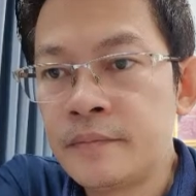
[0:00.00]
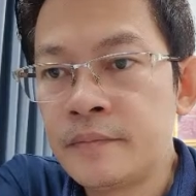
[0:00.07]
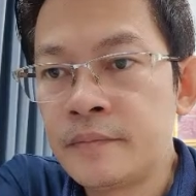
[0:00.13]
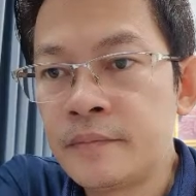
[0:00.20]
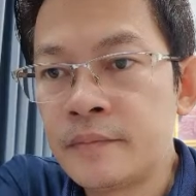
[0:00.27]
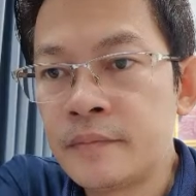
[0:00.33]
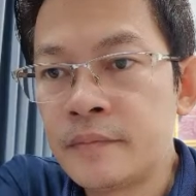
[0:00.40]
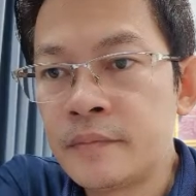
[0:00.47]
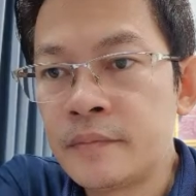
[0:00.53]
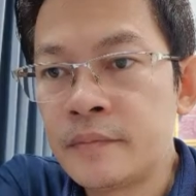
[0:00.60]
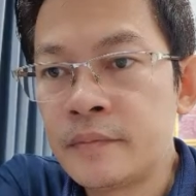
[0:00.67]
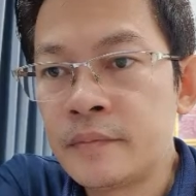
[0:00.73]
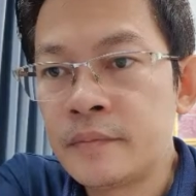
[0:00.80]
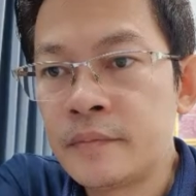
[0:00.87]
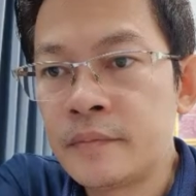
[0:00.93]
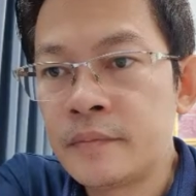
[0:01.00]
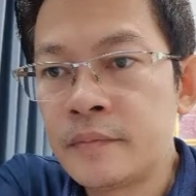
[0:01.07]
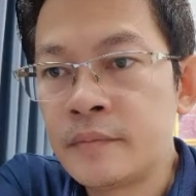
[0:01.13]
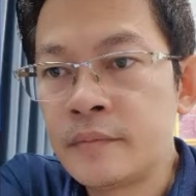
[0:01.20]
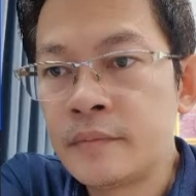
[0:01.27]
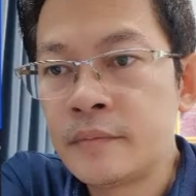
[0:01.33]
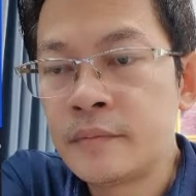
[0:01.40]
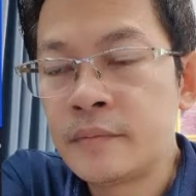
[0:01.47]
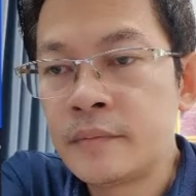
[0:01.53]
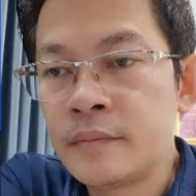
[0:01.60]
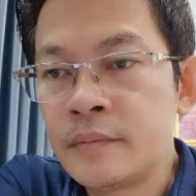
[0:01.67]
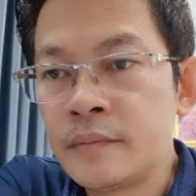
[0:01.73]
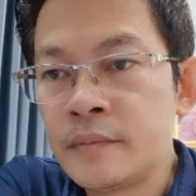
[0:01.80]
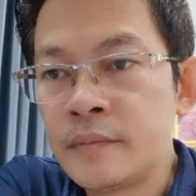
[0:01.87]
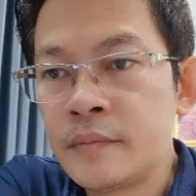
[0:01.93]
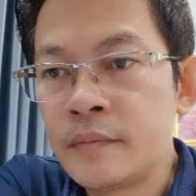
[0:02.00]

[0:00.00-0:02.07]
Nobody speaks.